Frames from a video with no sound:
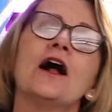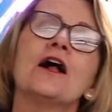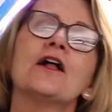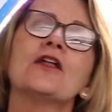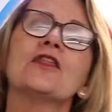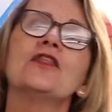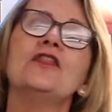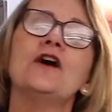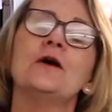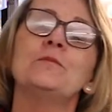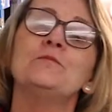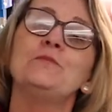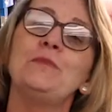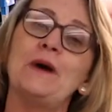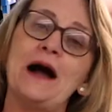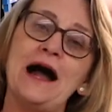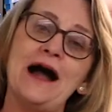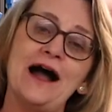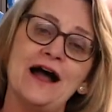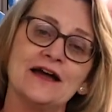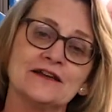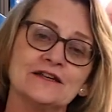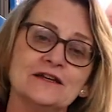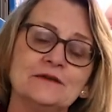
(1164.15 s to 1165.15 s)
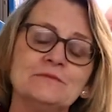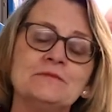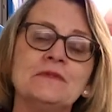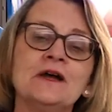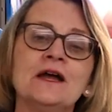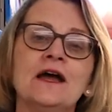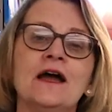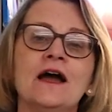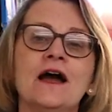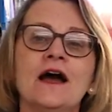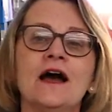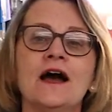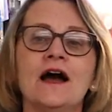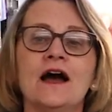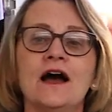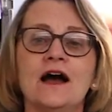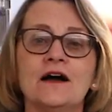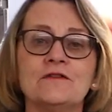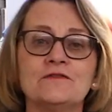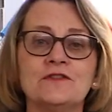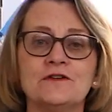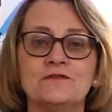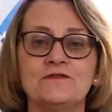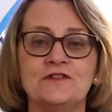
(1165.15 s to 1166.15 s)
the bottom
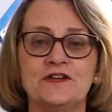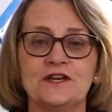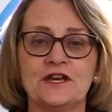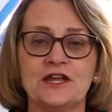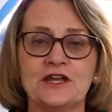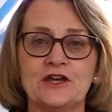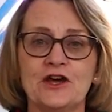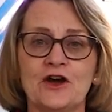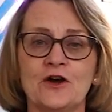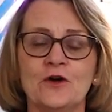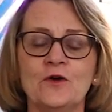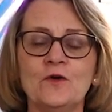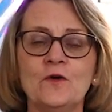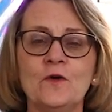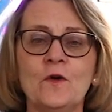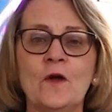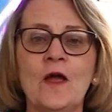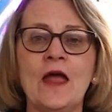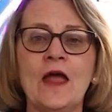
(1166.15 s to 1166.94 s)
of the video.